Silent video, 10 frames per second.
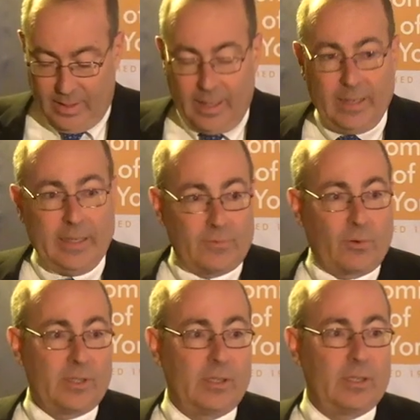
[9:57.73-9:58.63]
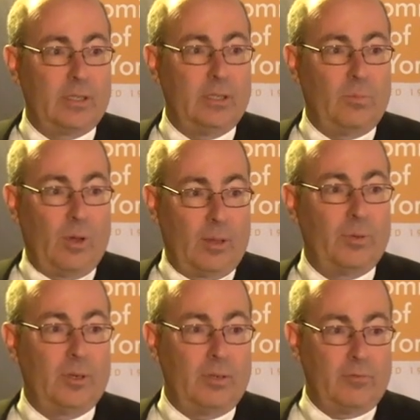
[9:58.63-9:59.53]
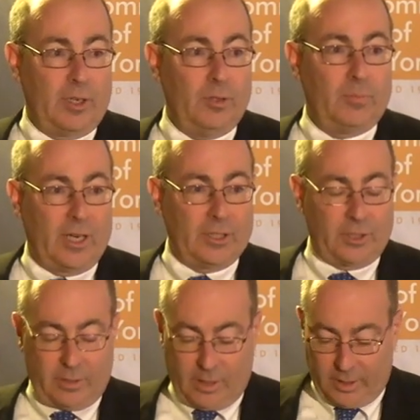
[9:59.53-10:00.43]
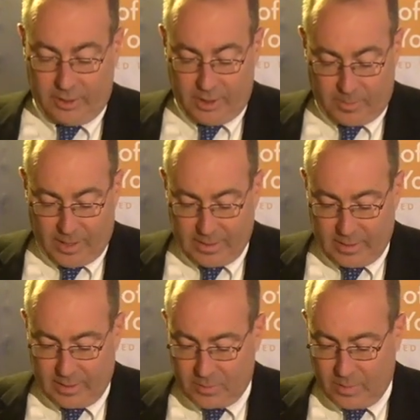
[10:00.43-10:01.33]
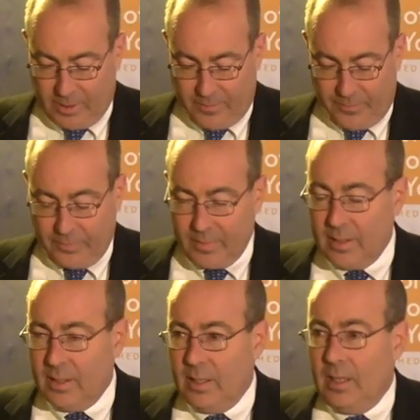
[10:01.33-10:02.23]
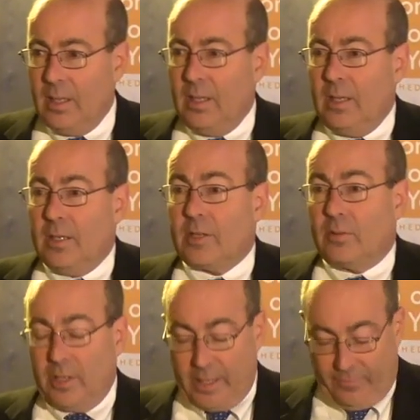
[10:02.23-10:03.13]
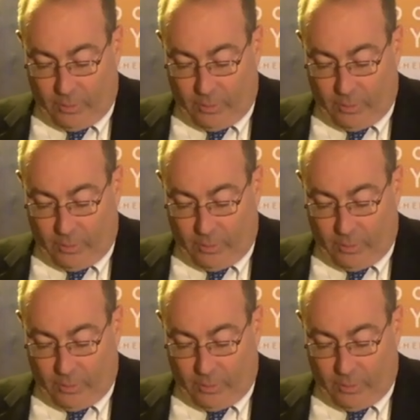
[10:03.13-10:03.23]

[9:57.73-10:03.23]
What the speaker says: And these forces could well put renewed pressure on goods prices as well. So looking